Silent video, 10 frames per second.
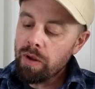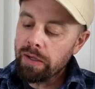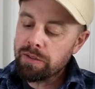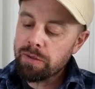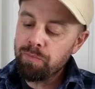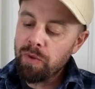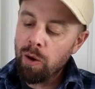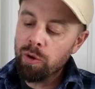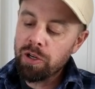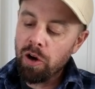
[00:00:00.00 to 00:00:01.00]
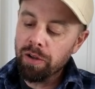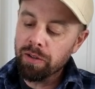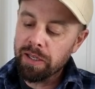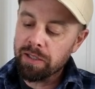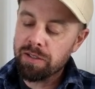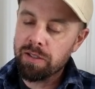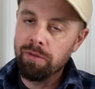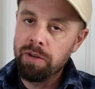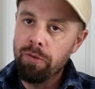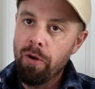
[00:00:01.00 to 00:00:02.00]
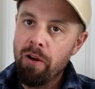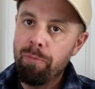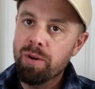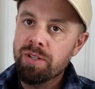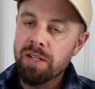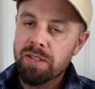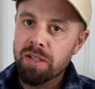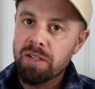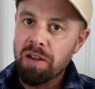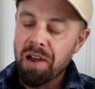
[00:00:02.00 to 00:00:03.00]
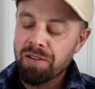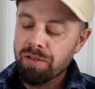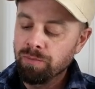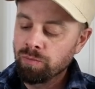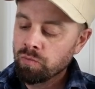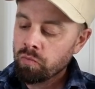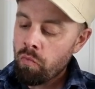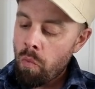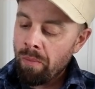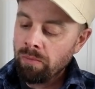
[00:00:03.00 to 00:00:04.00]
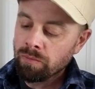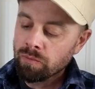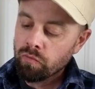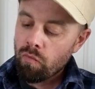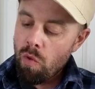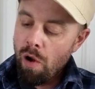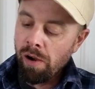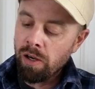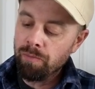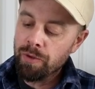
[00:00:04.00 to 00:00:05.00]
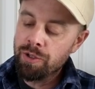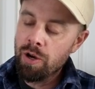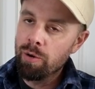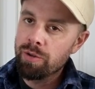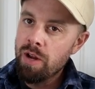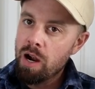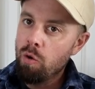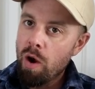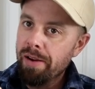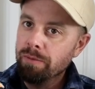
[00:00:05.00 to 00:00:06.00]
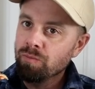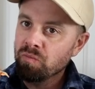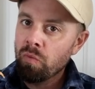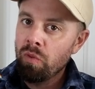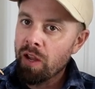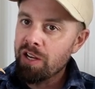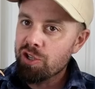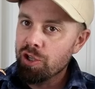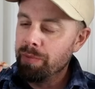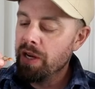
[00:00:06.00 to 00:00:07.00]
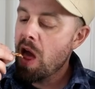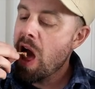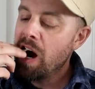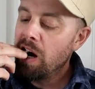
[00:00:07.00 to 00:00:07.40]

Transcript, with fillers: It's, I would call it like a seventy-five percent success. Um, the dough is not quite like it should be.